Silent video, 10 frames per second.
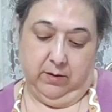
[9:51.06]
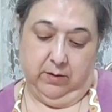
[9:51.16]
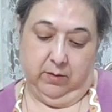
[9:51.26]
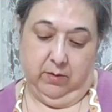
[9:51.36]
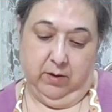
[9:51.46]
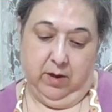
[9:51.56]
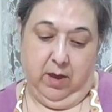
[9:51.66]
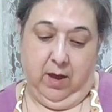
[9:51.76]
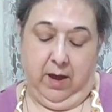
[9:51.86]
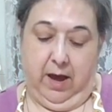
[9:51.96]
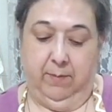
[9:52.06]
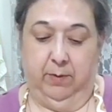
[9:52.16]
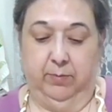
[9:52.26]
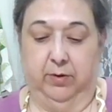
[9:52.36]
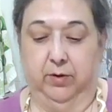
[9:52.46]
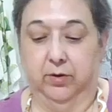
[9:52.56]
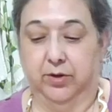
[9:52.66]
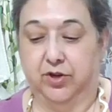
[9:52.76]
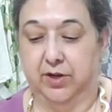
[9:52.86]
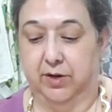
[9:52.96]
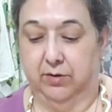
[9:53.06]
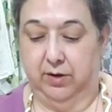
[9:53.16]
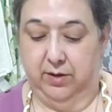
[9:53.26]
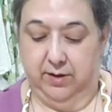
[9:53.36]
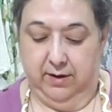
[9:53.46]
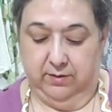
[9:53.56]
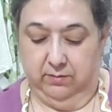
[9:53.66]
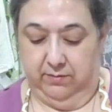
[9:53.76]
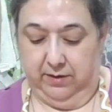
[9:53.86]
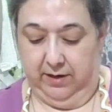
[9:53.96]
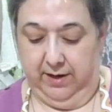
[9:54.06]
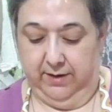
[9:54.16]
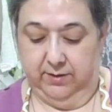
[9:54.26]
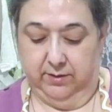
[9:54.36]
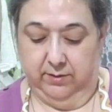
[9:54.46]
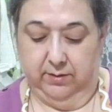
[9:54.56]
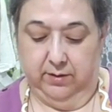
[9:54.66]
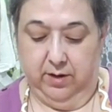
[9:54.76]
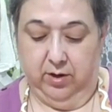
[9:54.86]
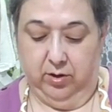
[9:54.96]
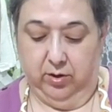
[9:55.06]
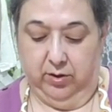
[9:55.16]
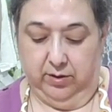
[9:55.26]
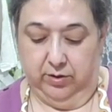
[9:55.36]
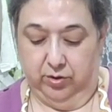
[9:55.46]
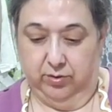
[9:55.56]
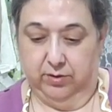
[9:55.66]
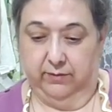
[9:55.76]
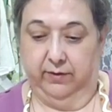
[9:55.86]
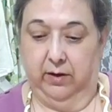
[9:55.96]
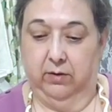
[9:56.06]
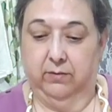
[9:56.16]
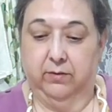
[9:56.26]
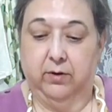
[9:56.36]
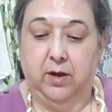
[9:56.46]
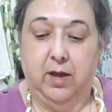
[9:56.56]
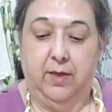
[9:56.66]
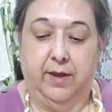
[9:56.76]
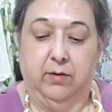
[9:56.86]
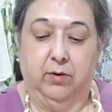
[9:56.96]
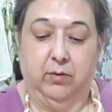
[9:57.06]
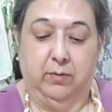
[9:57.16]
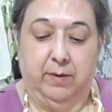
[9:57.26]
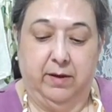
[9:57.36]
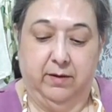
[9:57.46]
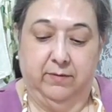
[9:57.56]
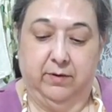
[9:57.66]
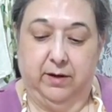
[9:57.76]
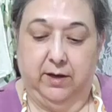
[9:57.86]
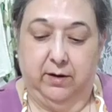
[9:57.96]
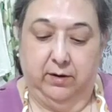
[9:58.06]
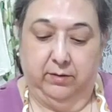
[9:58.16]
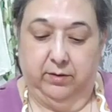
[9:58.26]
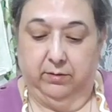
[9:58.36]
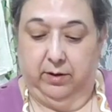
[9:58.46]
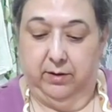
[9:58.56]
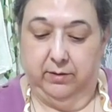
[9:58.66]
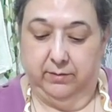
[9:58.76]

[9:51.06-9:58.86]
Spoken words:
So I'm going to put a cookie sheet underneath that so the legs cook and the juices fall over. They don't go in my oven and get it all dirty.